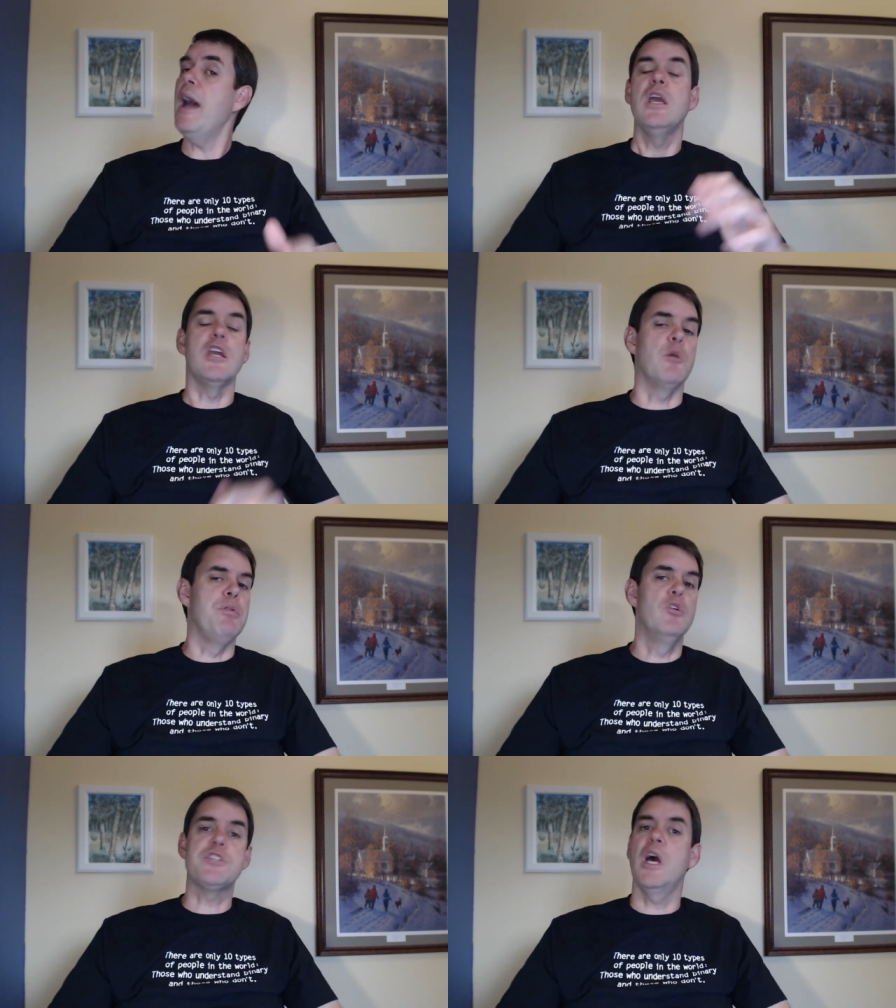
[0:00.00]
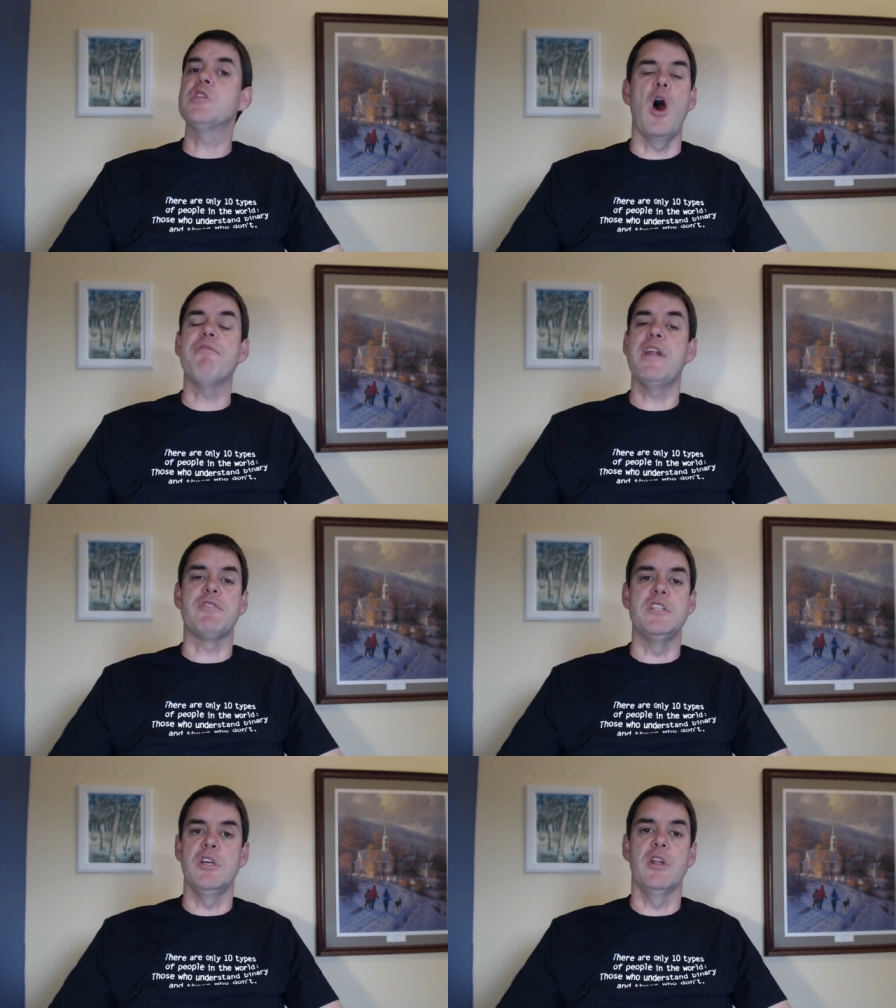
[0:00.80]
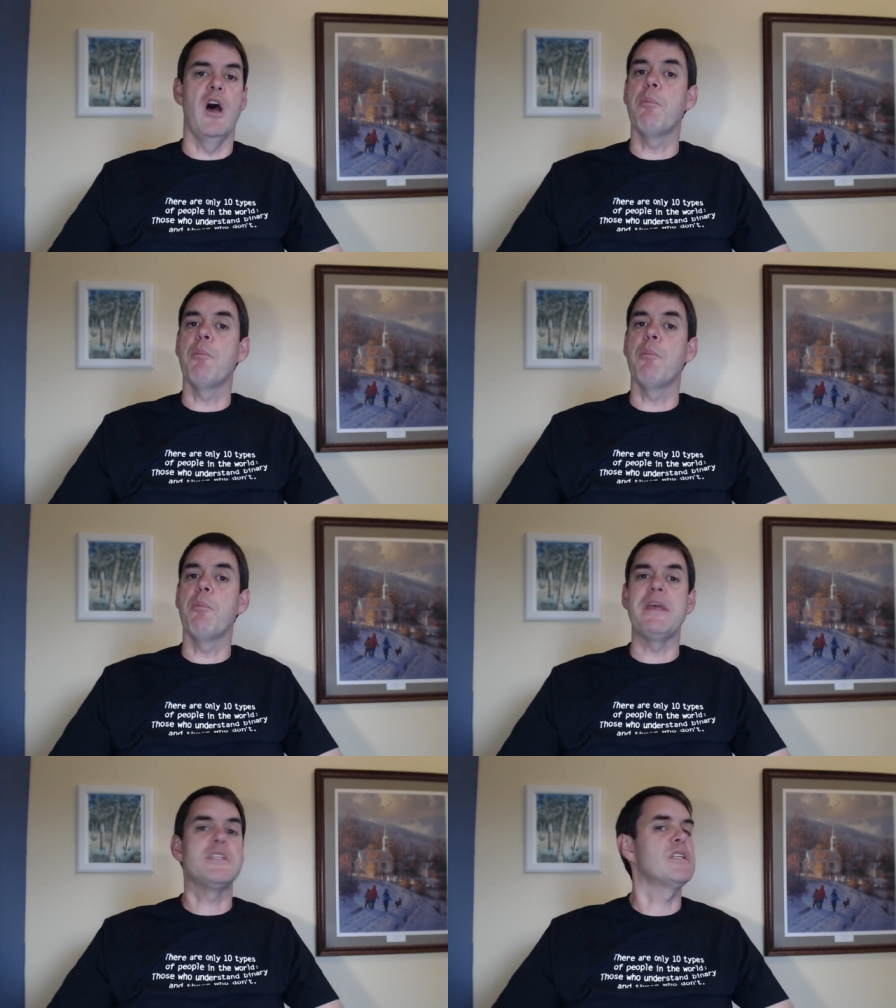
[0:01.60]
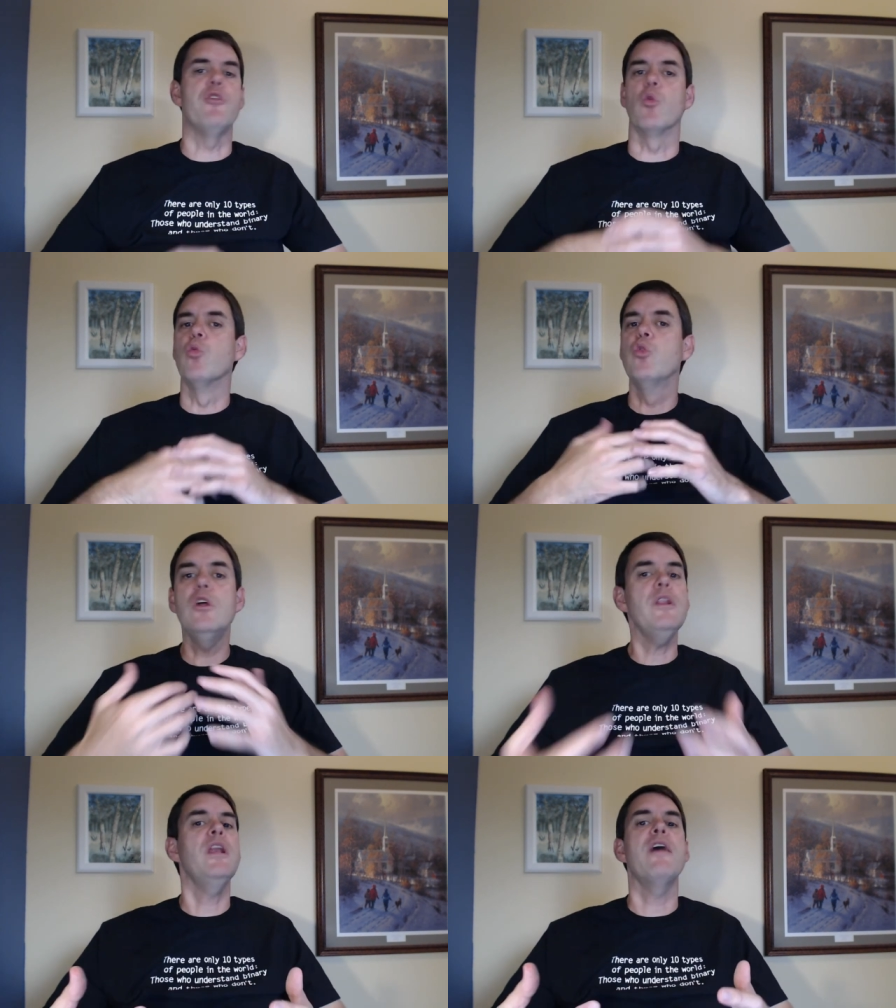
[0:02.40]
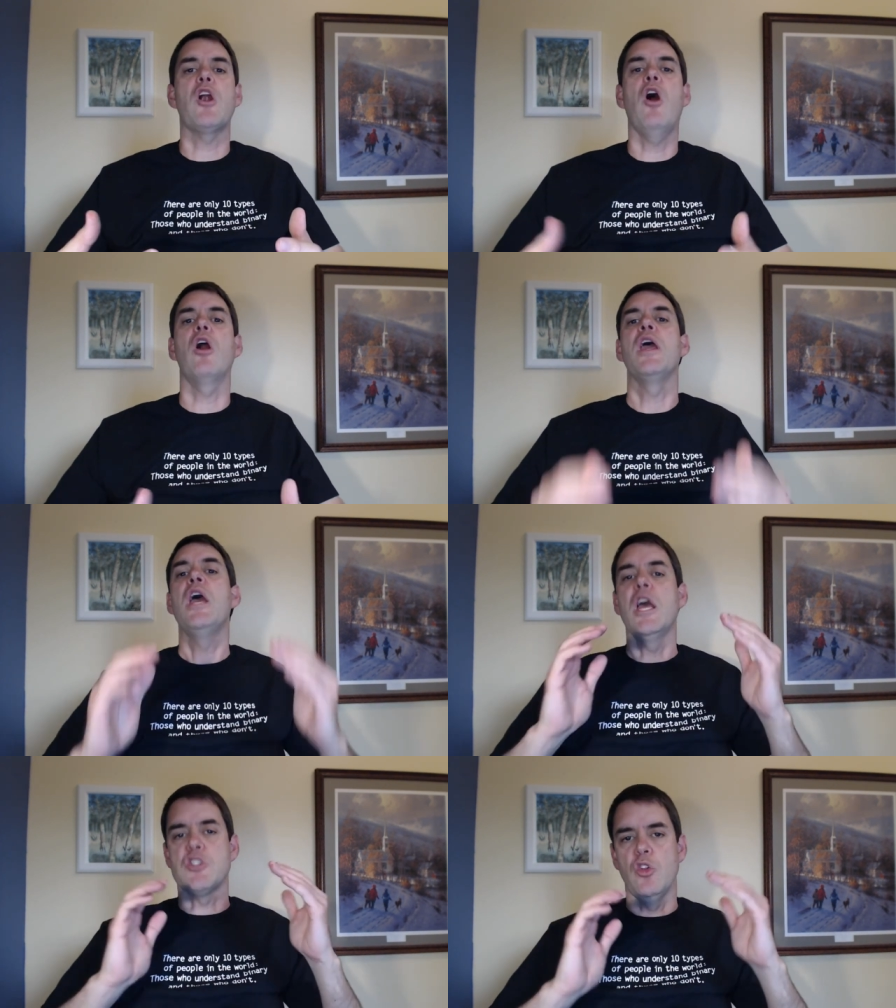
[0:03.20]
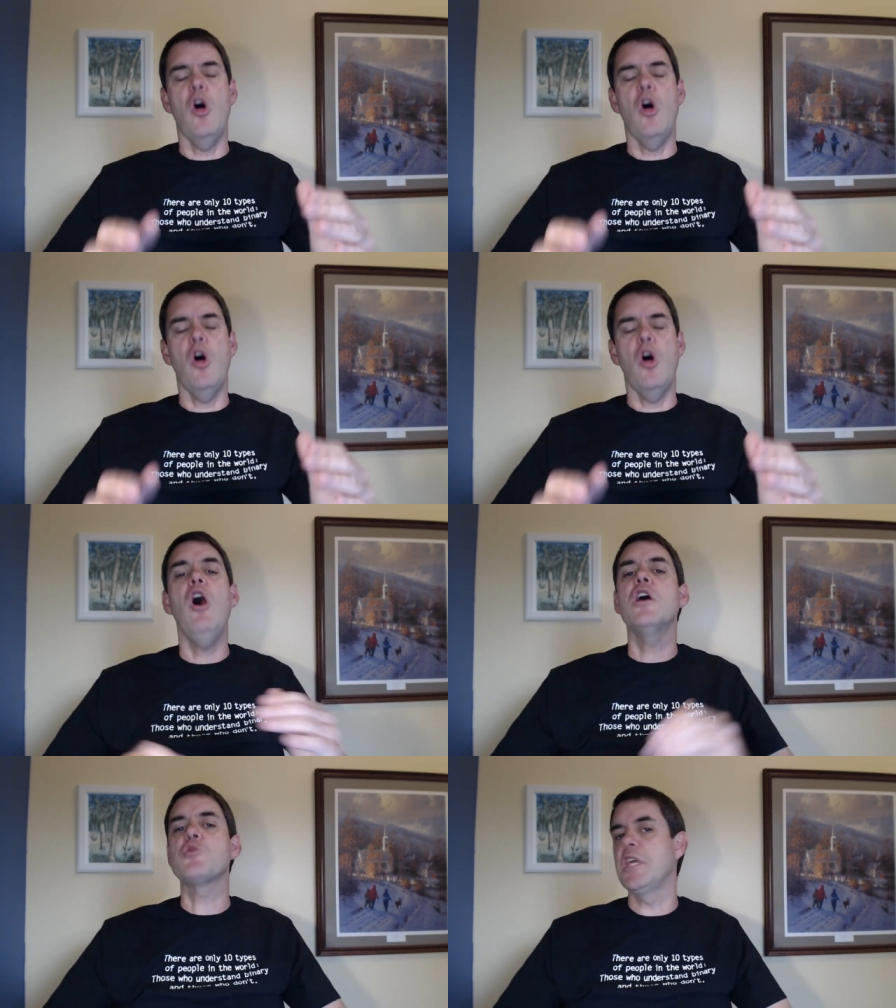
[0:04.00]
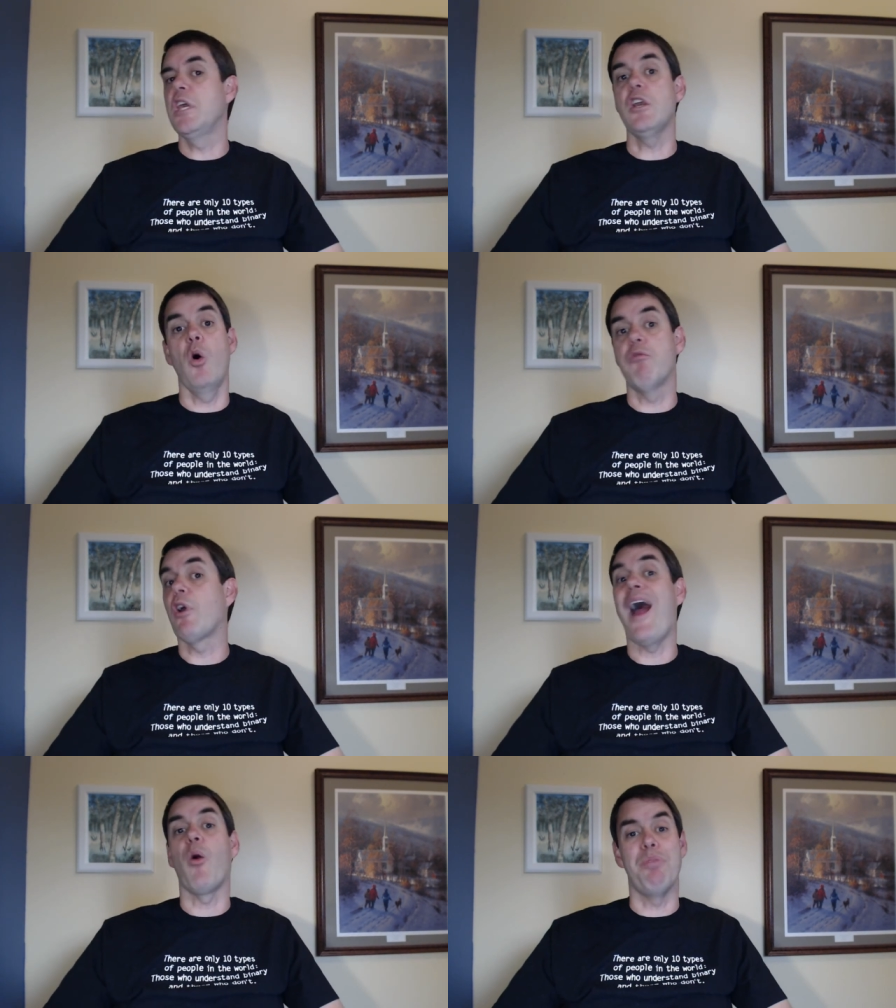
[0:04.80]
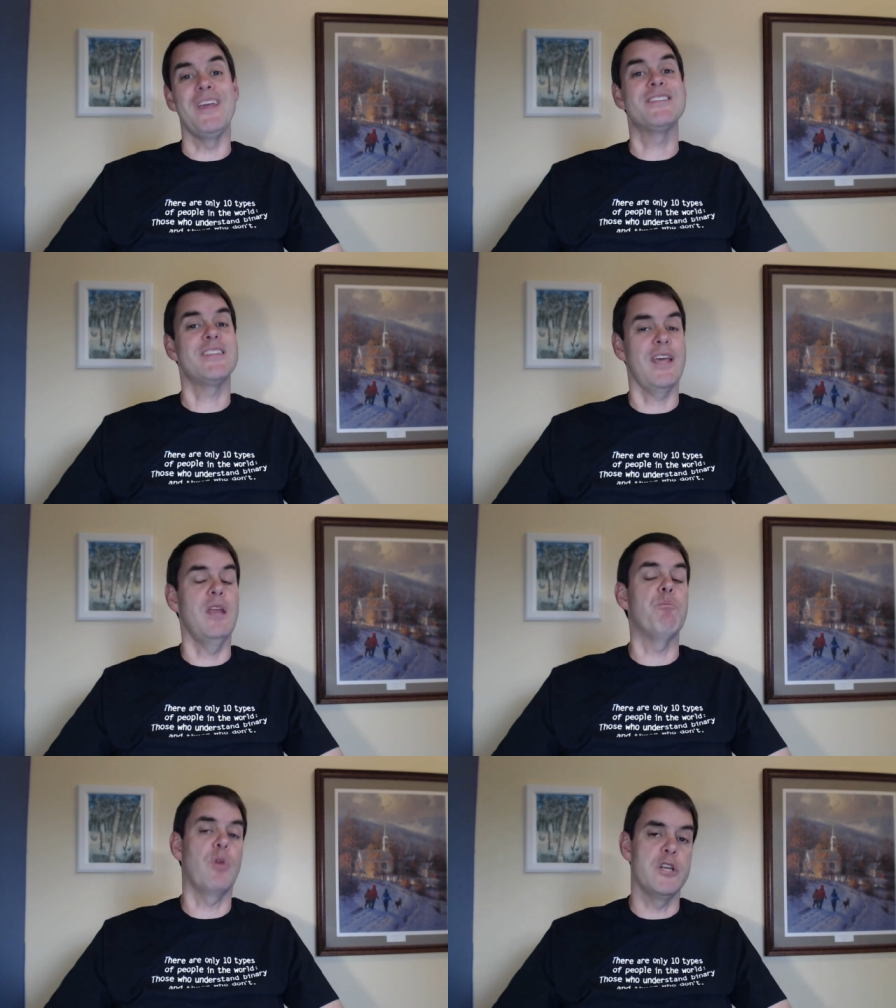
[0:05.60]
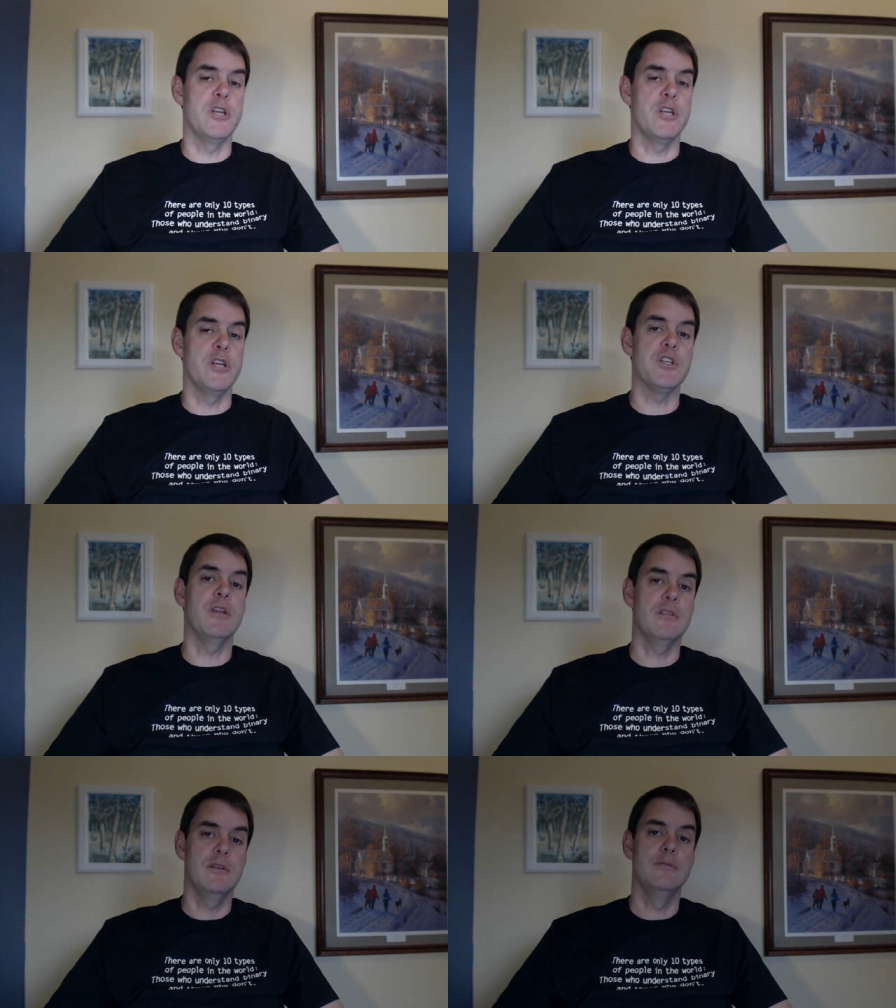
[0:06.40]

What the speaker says: in computer science, we often have to deal in other bases, and they're really not that hard as long as we can get over our base 10 prejudice.